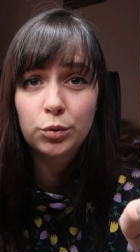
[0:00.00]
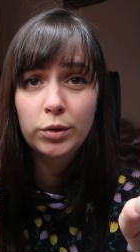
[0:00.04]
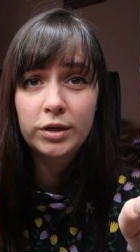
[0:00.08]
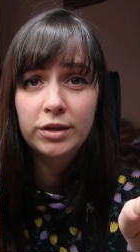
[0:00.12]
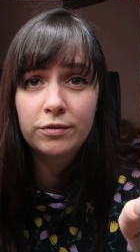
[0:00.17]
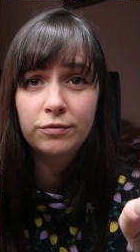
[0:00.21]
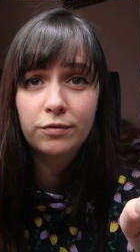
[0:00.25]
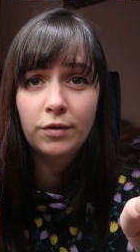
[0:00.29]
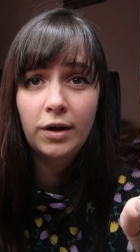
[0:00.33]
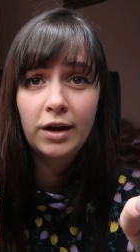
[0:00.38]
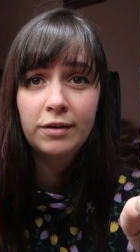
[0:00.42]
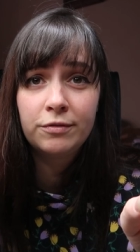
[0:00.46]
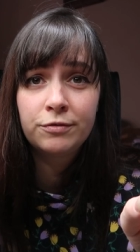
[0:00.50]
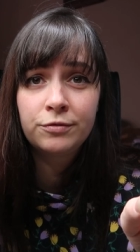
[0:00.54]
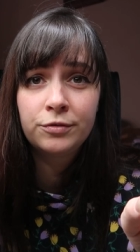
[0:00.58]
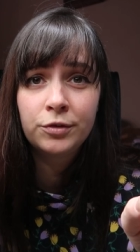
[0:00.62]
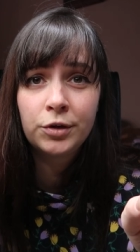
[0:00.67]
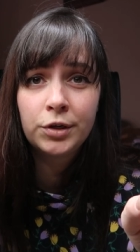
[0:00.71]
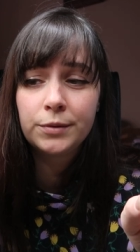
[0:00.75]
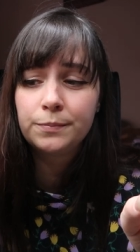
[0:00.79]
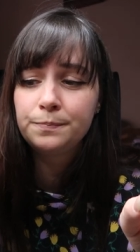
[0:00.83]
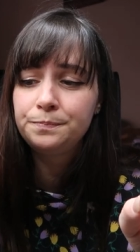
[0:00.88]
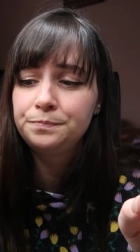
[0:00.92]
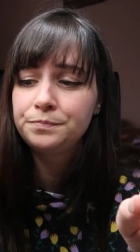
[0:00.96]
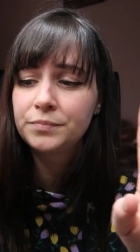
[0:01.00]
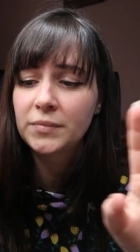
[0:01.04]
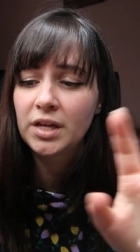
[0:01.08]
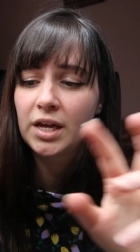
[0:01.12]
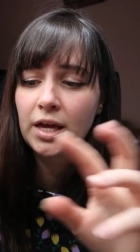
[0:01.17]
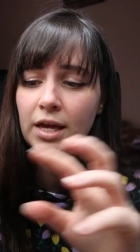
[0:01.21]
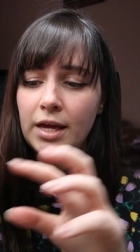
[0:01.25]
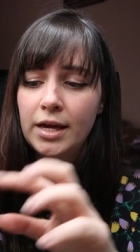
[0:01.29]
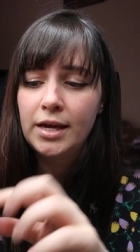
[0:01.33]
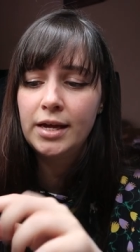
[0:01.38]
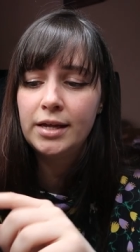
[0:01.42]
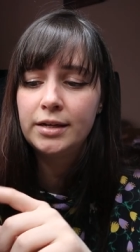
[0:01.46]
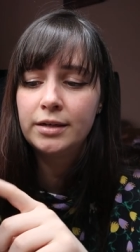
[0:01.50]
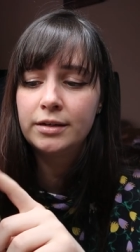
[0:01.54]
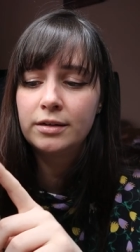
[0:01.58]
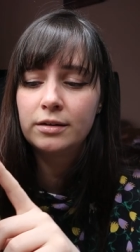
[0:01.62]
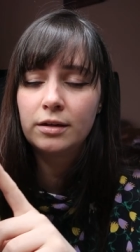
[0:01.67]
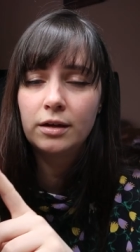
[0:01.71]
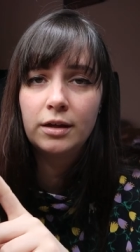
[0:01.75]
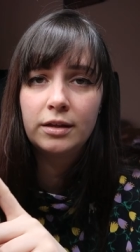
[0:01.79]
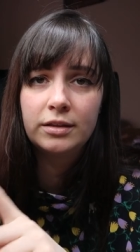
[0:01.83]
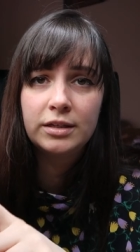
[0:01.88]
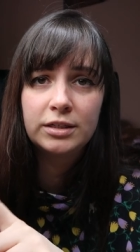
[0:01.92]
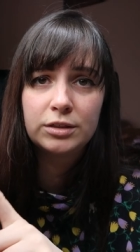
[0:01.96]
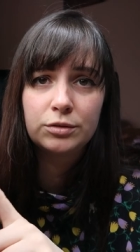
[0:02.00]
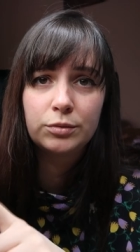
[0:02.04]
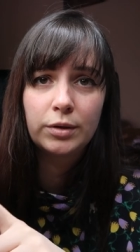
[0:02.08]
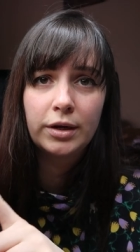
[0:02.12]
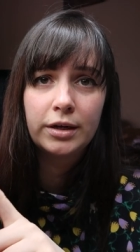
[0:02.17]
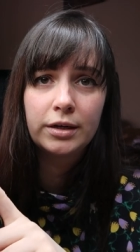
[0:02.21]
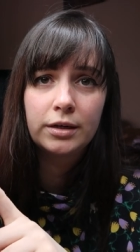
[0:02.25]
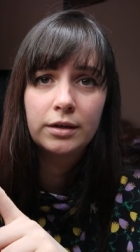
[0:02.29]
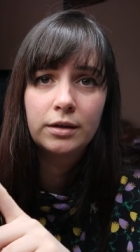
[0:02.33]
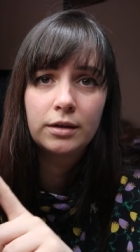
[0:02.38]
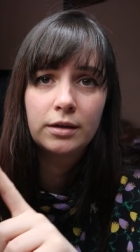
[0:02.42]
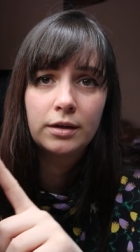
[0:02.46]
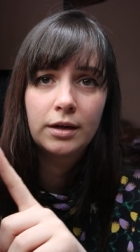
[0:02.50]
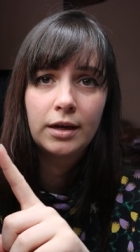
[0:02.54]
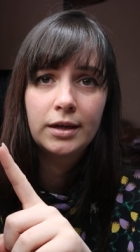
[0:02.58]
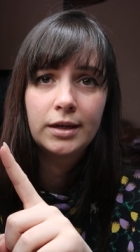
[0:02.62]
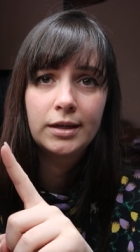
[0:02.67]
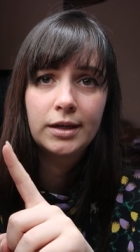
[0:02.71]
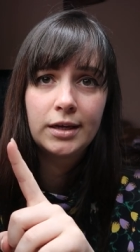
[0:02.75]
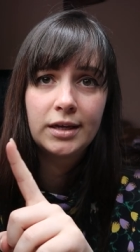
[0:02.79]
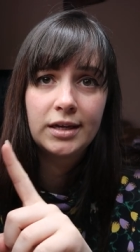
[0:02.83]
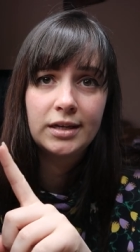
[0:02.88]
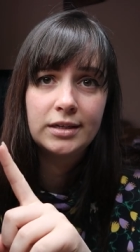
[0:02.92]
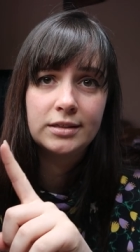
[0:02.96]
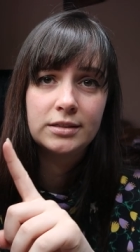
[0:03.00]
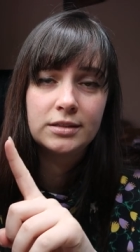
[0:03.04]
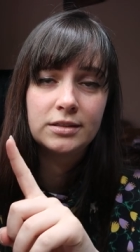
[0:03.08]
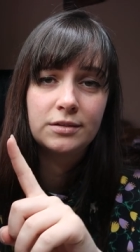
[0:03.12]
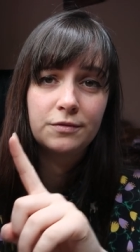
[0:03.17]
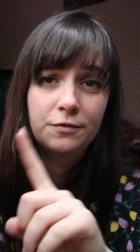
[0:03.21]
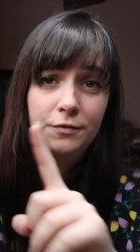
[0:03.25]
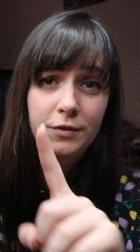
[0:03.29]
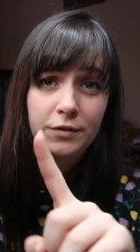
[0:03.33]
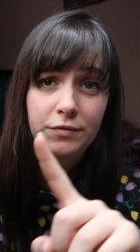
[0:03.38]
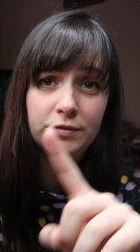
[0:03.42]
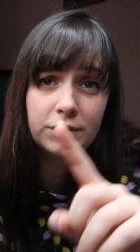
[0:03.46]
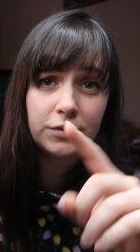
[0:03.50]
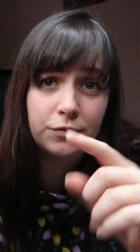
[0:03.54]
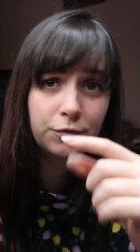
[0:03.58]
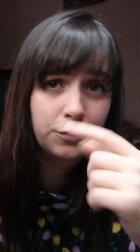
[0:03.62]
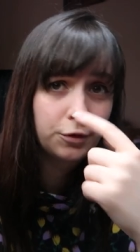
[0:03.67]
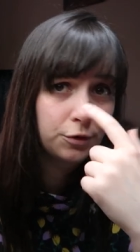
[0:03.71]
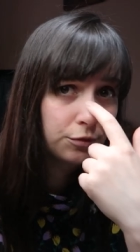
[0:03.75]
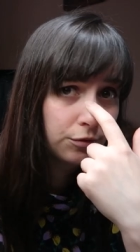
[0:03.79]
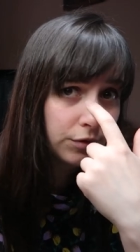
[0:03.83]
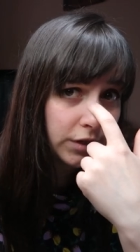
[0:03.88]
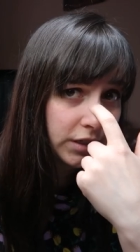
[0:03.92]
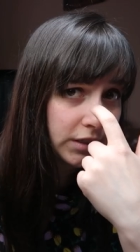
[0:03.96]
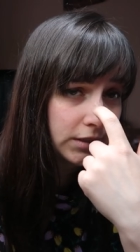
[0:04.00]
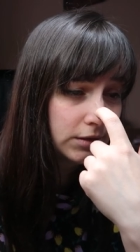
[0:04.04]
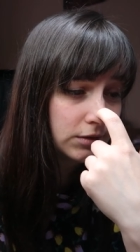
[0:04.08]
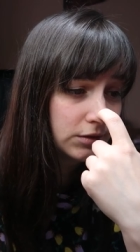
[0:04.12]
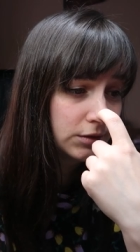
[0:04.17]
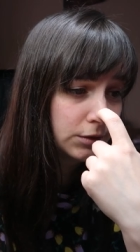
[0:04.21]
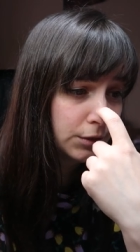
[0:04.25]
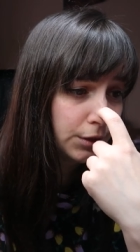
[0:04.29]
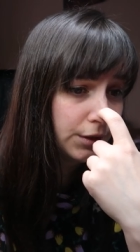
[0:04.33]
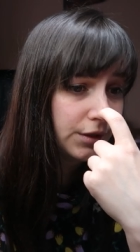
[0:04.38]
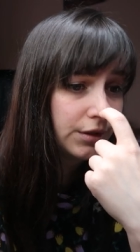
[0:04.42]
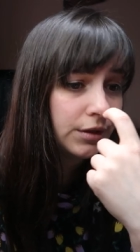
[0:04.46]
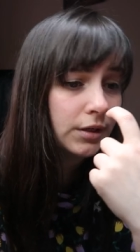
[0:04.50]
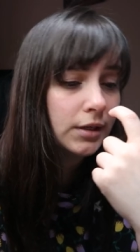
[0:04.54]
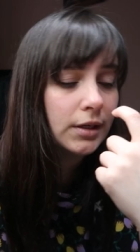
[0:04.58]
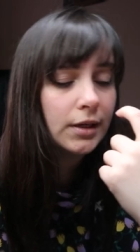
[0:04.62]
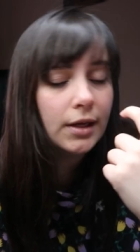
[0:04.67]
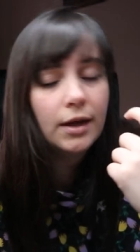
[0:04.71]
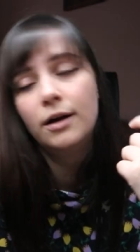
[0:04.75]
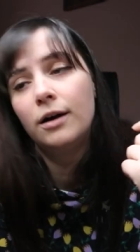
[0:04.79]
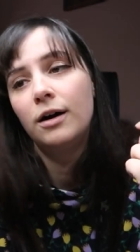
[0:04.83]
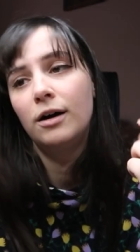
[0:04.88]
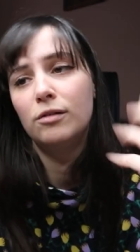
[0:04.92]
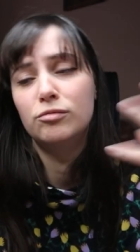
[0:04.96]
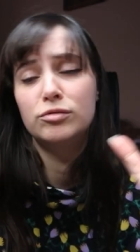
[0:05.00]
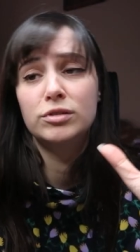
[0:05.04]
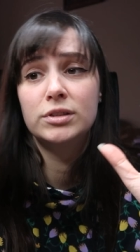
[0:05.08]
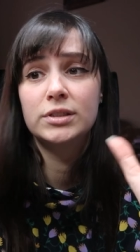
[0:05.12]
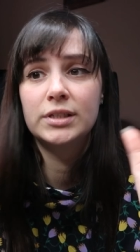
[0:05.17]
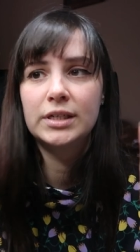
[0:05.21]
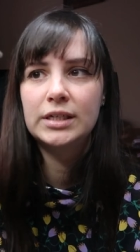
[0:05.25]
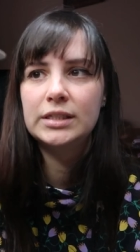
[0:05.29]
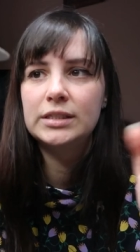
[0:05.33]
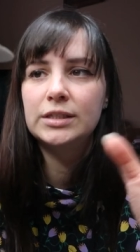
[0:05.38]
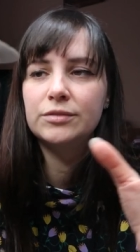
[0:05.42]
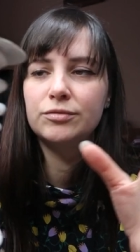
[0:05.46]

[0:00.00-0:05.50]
a 25 foot and this one is the 50 foot reel. So obviously